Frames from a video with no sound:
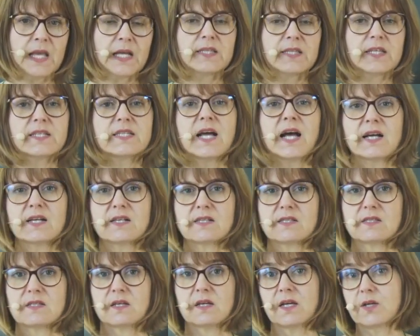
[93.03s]
that
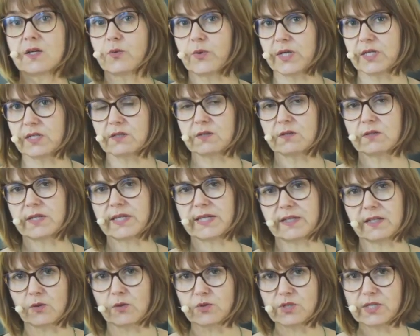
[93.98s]
has a greater
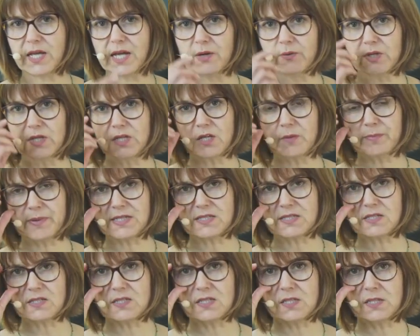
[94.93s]
load carrying
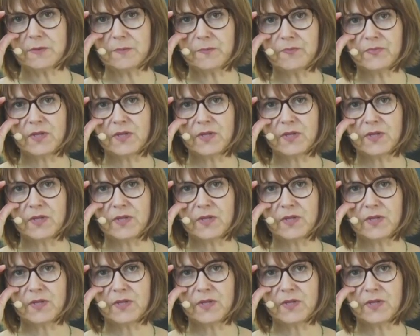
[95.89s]
capacity,